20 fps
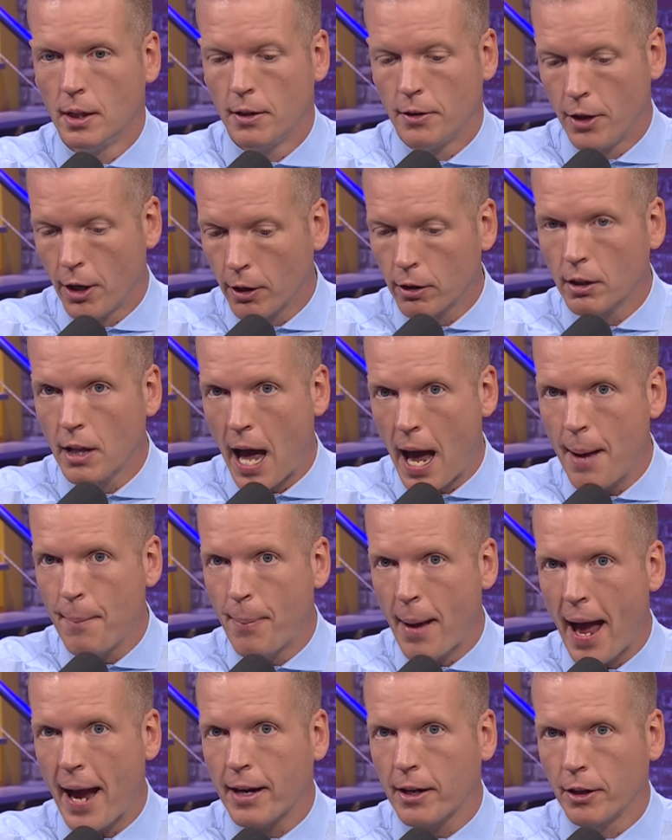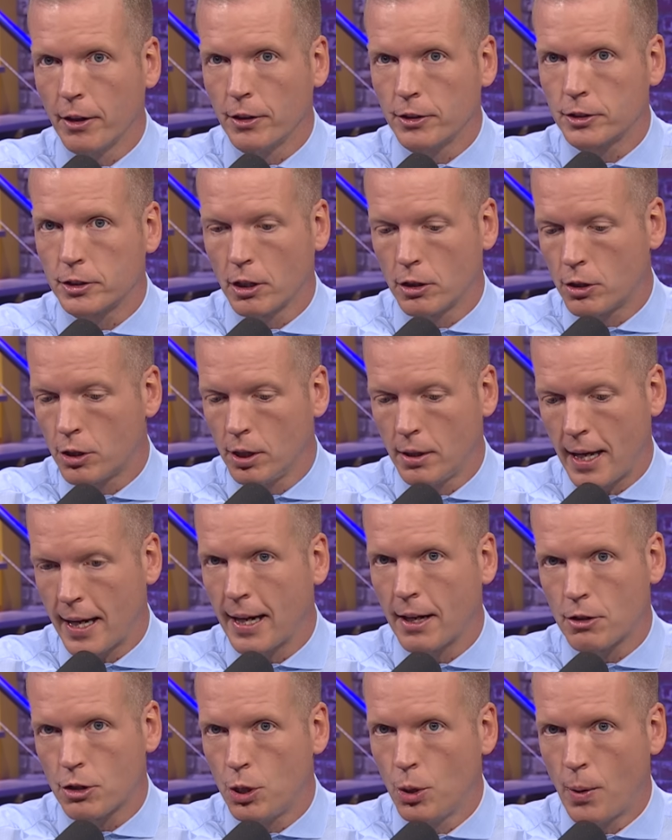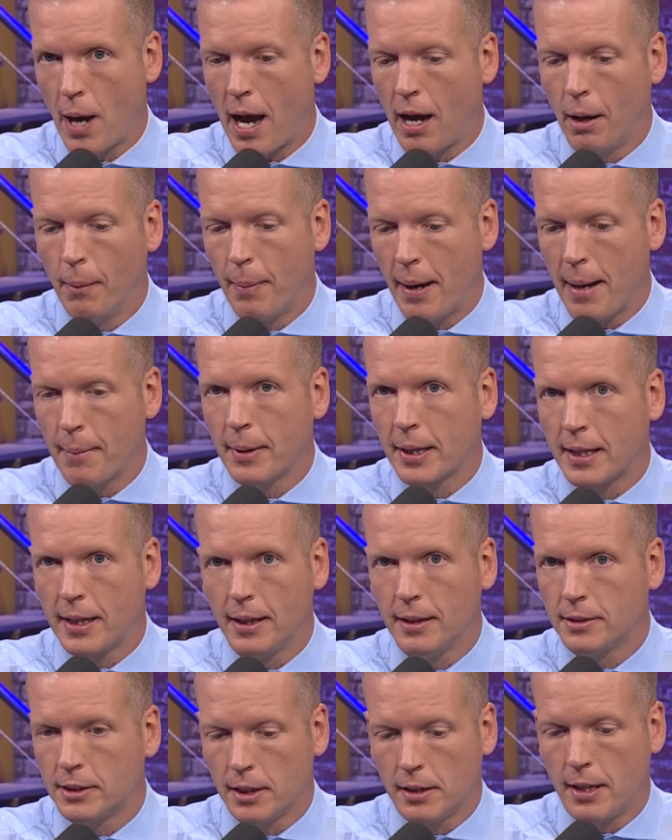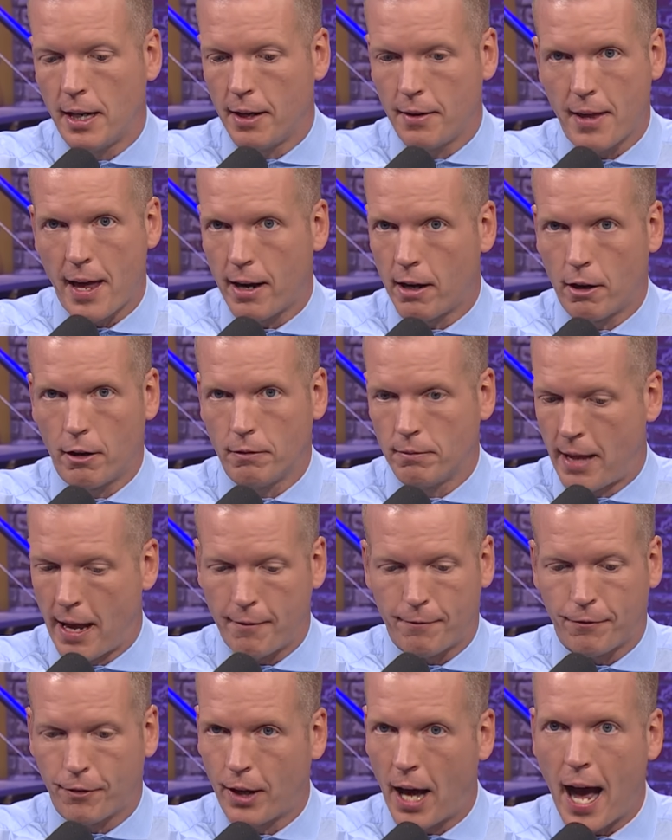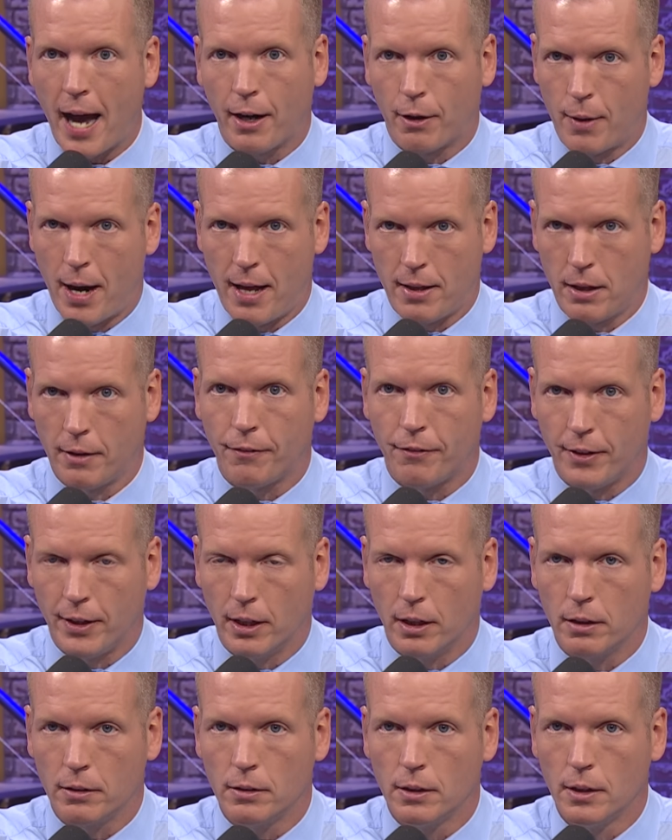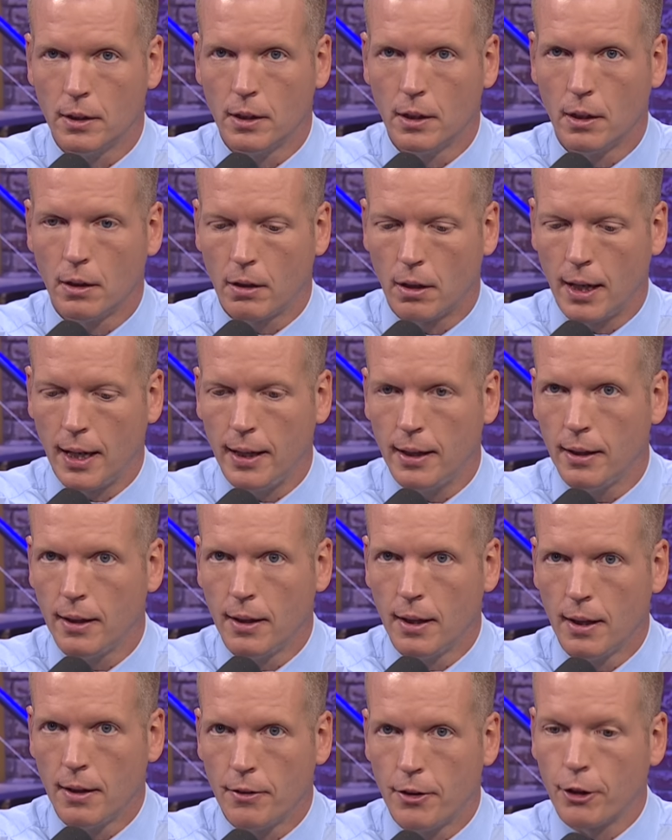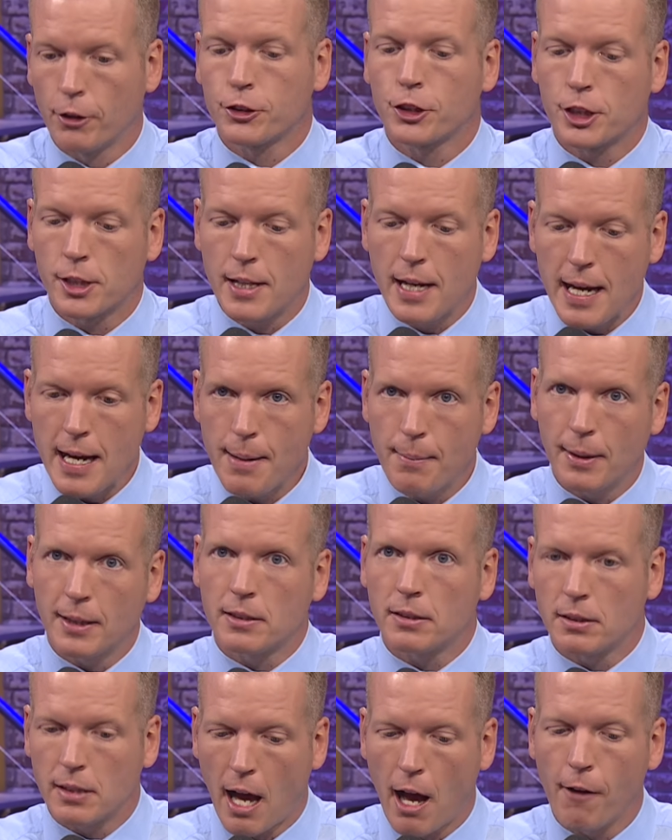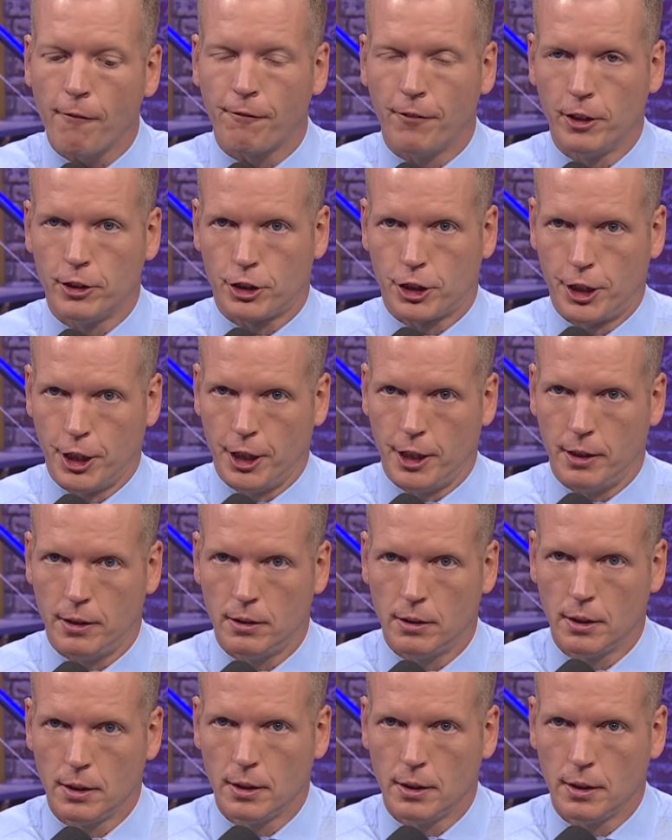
Their linebackers, the two, they got two Alabama kids in there that are that fly around the field, right? Their scheme itself is good.